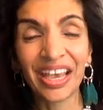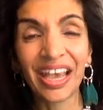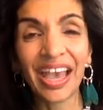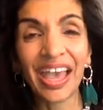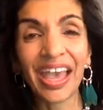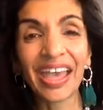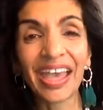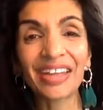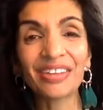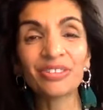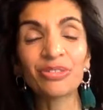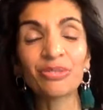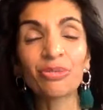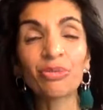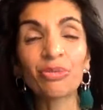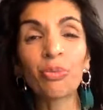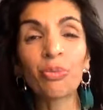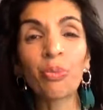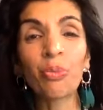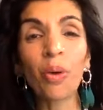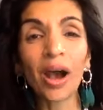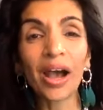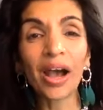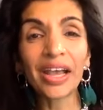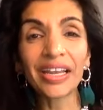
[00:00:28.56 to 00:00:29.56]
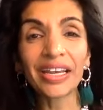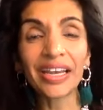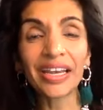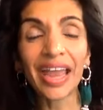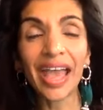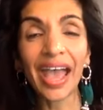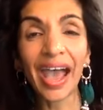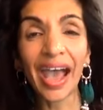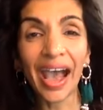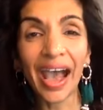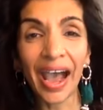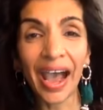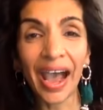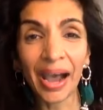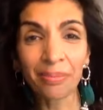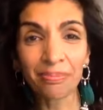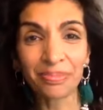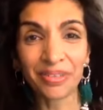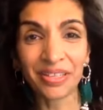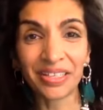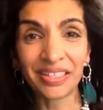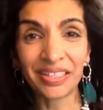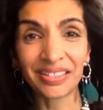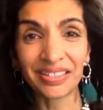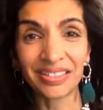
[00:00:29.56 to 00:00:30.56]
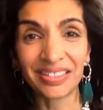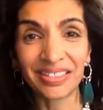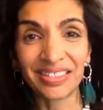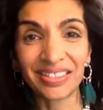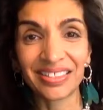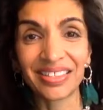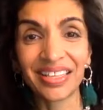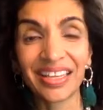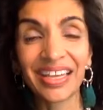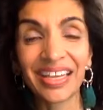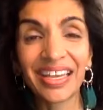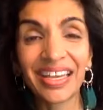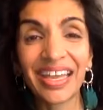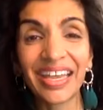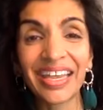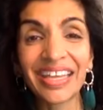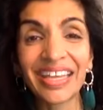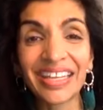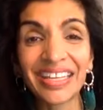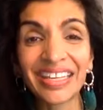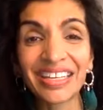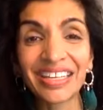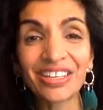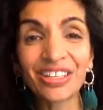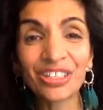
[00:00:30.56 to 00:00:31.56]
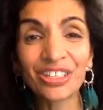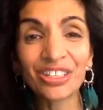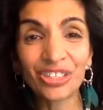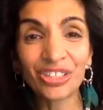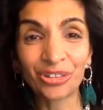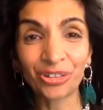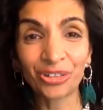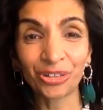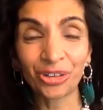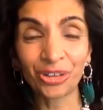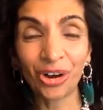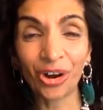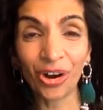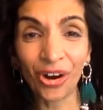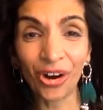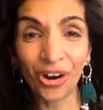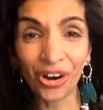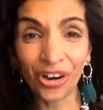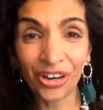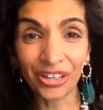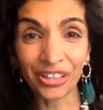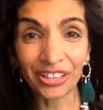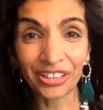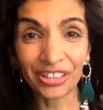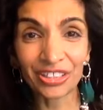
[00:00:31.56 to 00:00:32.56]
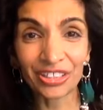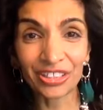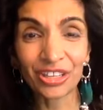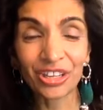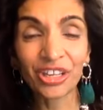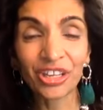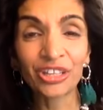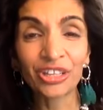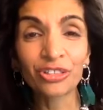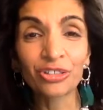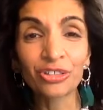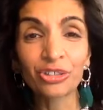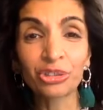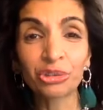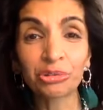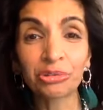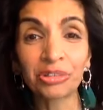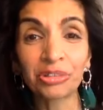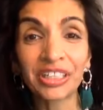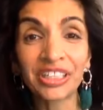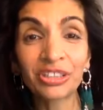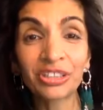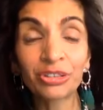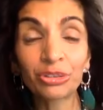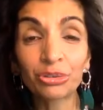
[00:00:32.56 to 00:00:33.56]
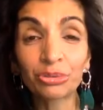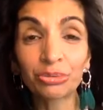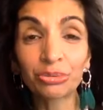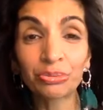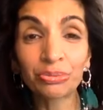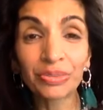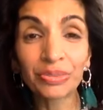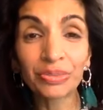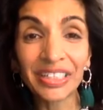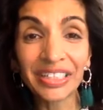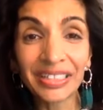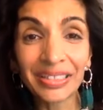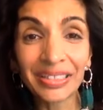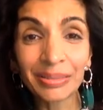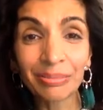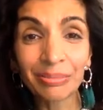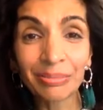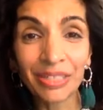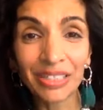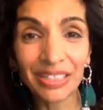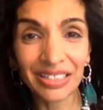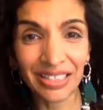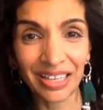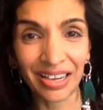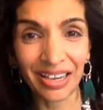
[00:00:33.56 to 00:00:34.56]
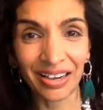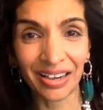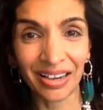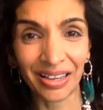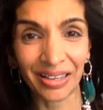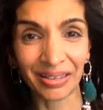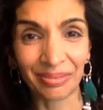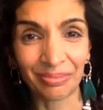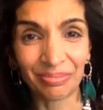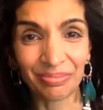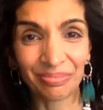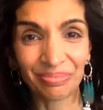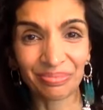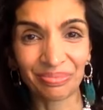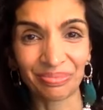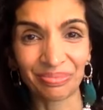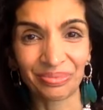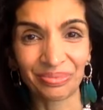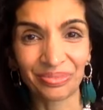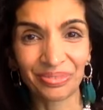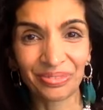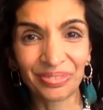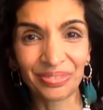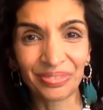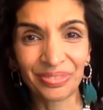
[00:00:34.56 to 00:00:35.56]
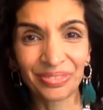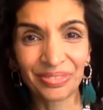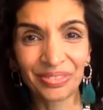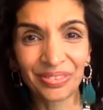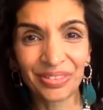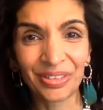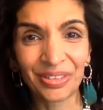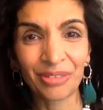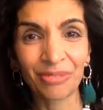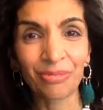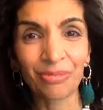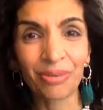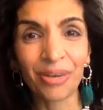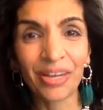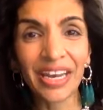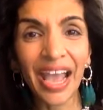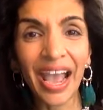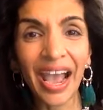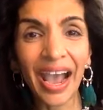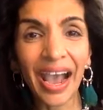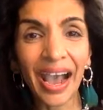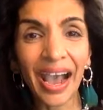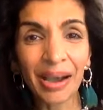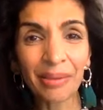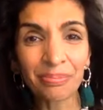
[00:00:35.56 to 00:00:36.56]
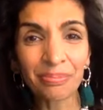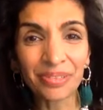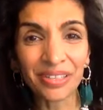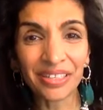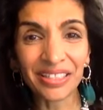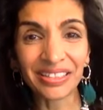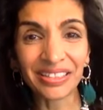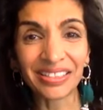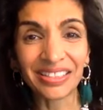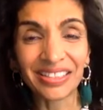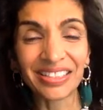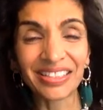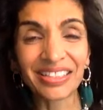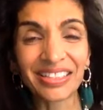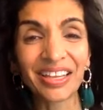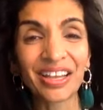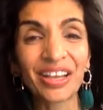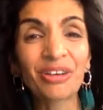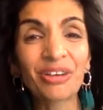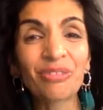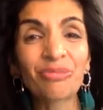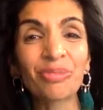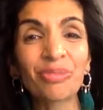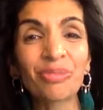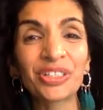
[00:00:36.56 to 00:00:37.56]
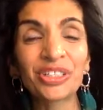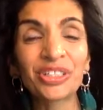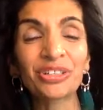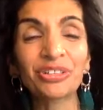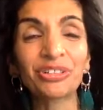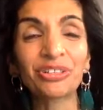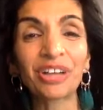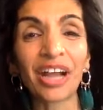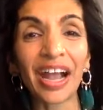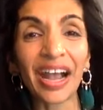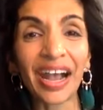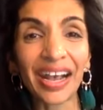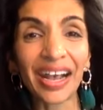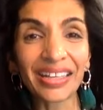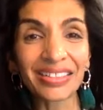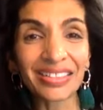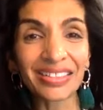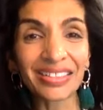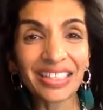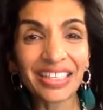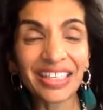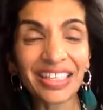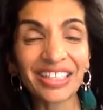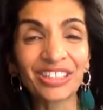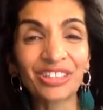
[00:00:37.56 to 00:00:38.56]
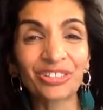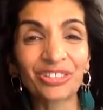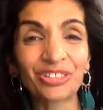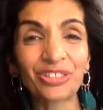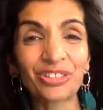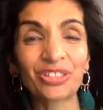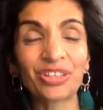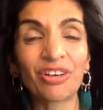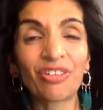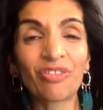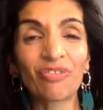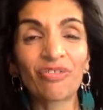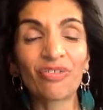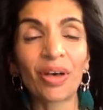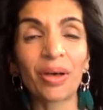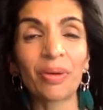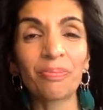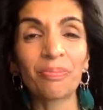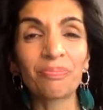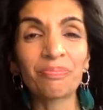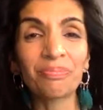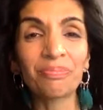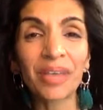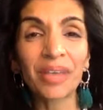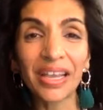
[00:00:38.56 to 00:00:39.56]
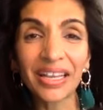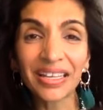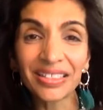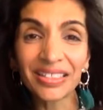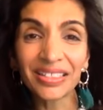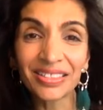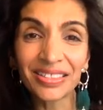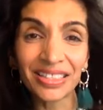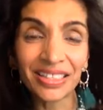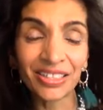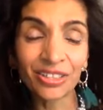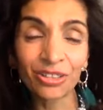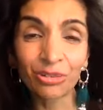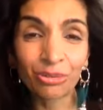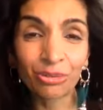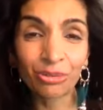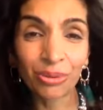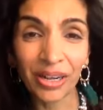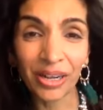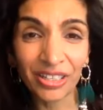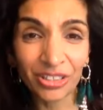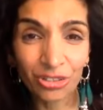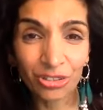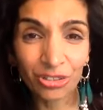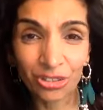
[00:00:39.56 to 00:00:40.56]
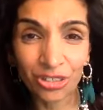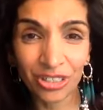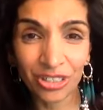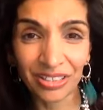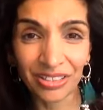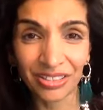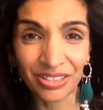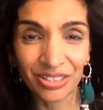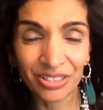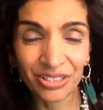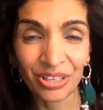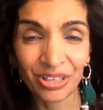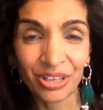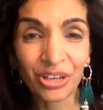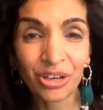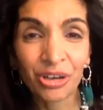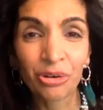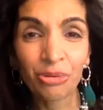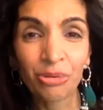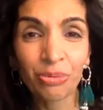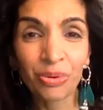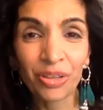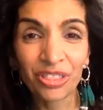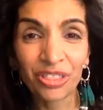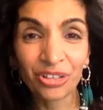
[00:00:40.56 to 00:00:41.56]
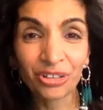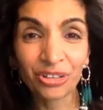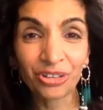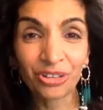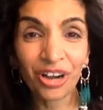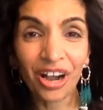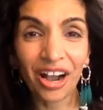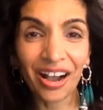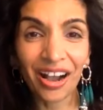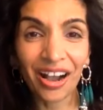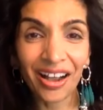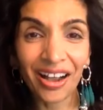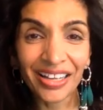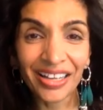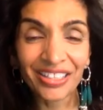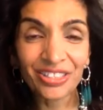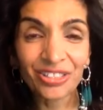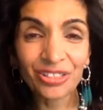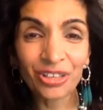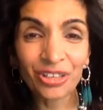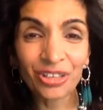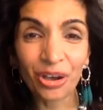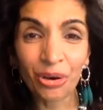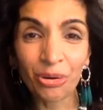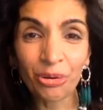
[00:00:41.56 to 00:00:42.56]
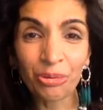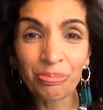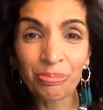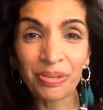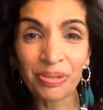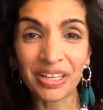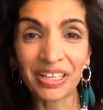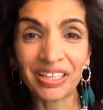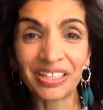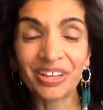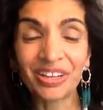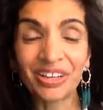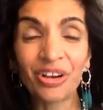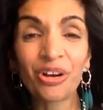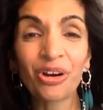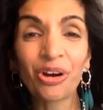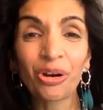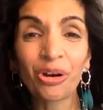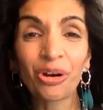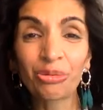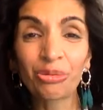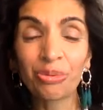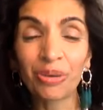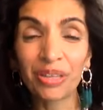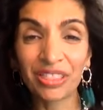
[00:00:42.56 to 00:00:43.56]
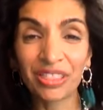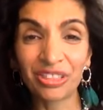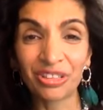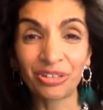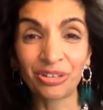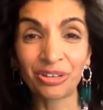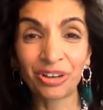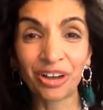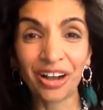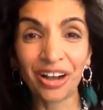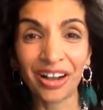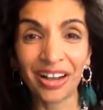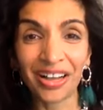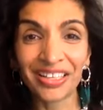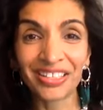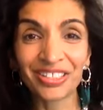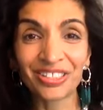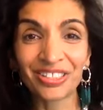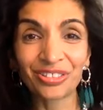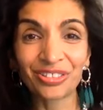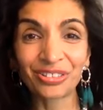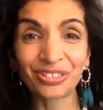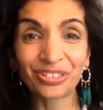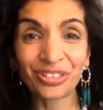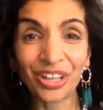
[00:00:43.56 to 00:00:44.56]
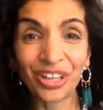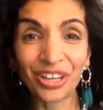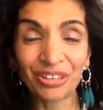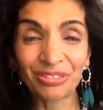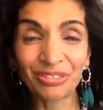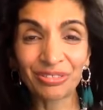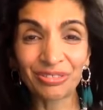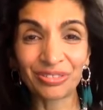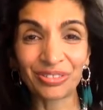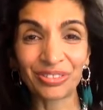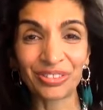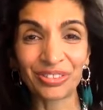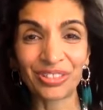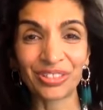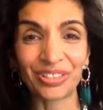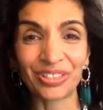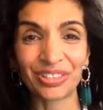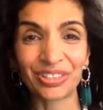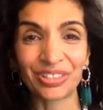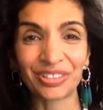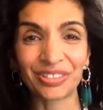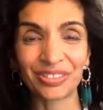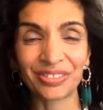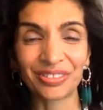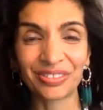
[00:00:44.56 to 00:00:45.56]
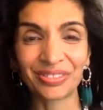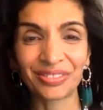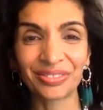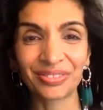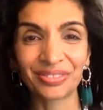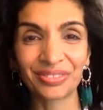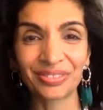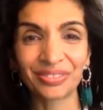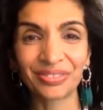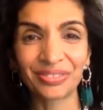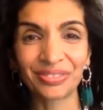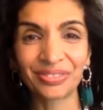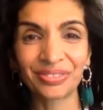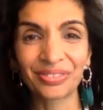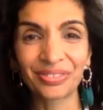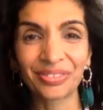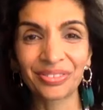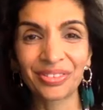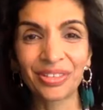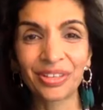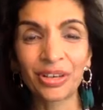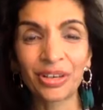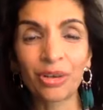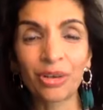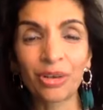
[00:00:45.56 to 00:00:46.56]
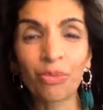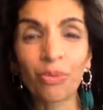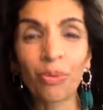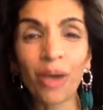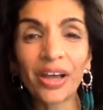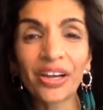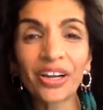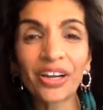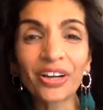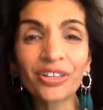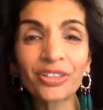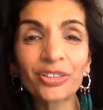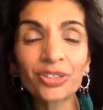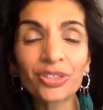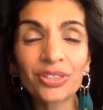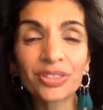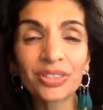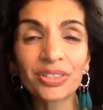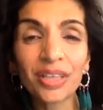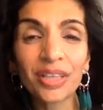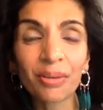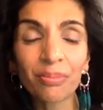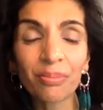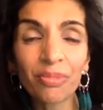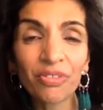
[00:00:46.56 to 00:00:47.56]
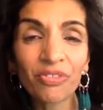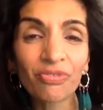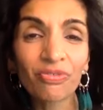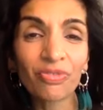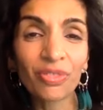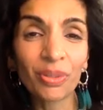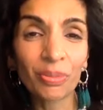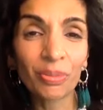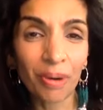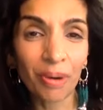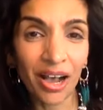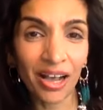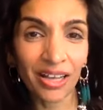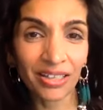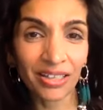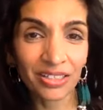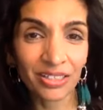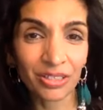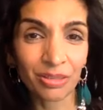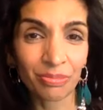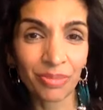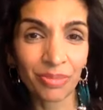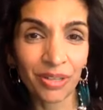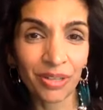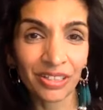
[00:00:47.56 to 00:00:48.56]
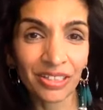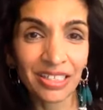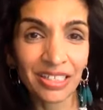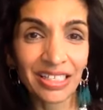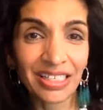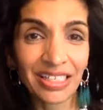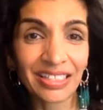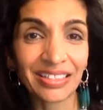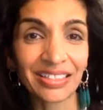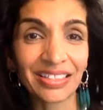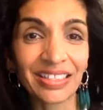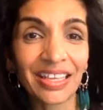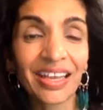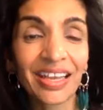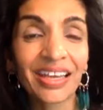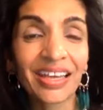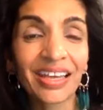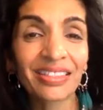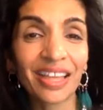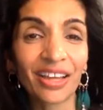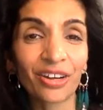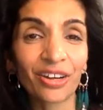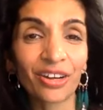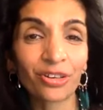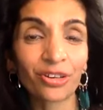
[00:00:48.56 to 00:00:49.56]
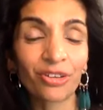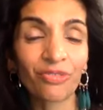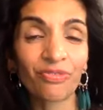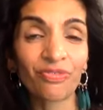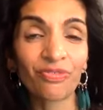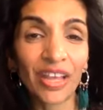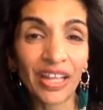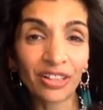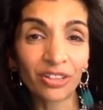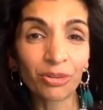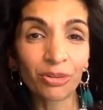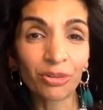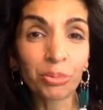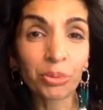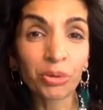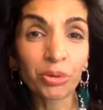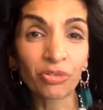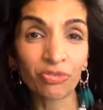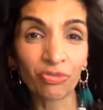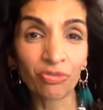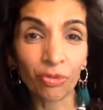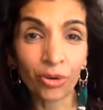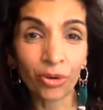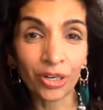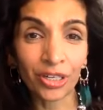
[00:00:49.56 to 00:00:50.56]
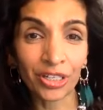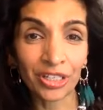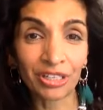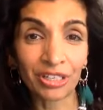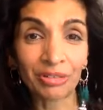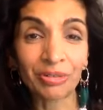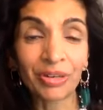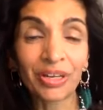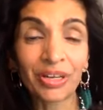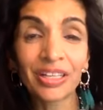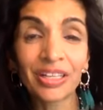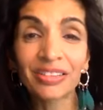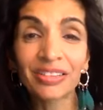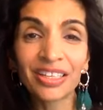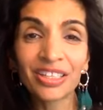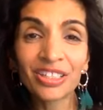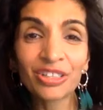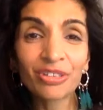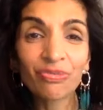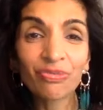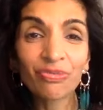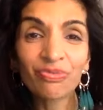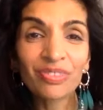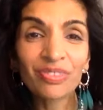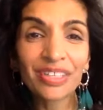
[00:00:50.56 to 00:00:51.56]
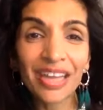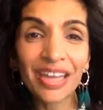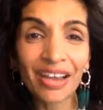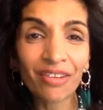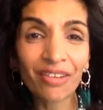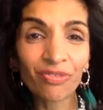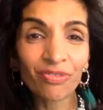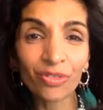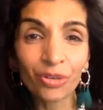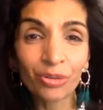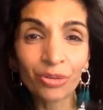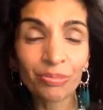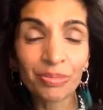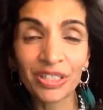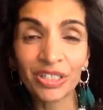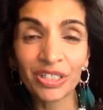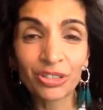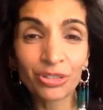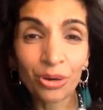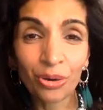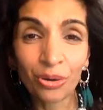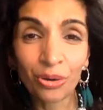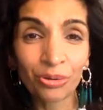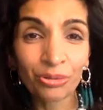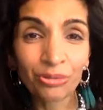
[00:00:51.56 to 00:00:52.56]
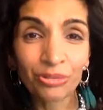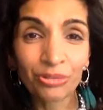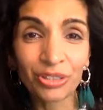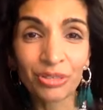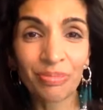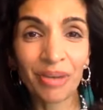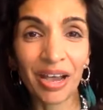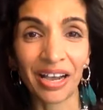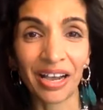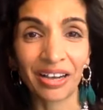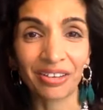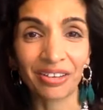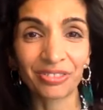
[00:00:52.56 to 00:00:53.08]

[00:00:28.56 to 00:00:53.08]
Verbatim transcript: And what happens in your heart during dream time? What happens when you're asking yourself amazing questions with your eyes open or with your eyes closed? What are some of the possibilities that are available for you that you've never been told about?